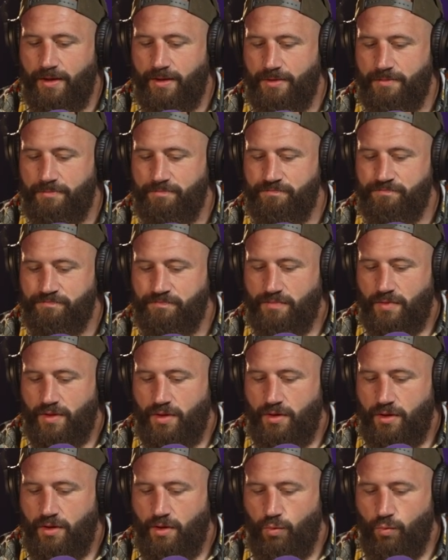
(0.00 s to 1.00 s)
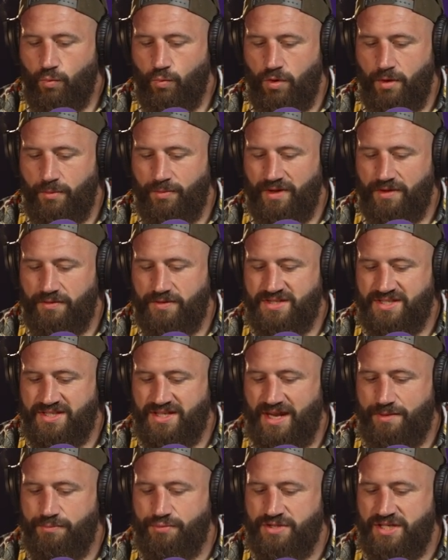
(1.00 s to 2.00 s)
Um, what about the
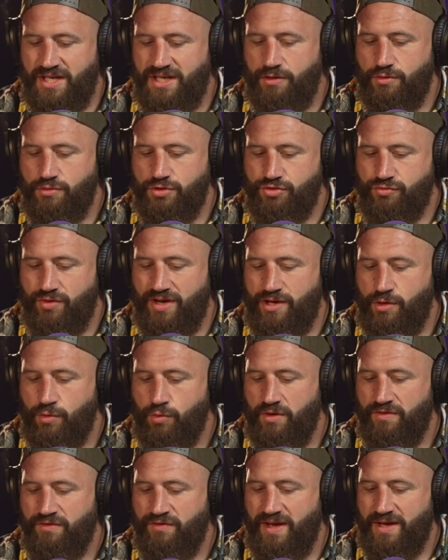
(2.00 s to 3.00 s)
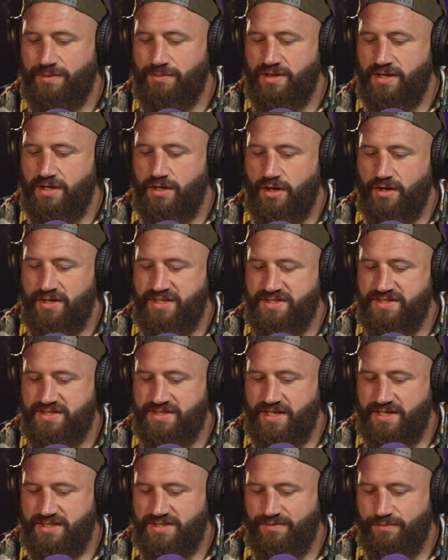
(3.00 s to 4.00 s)
Celebrity Lingerie Hall of Fame in the United
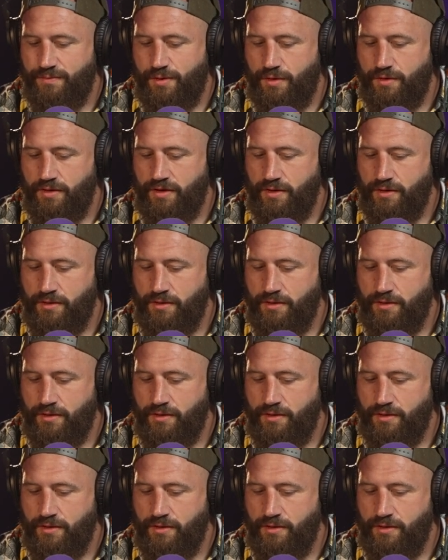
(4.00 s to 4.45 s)
States of America?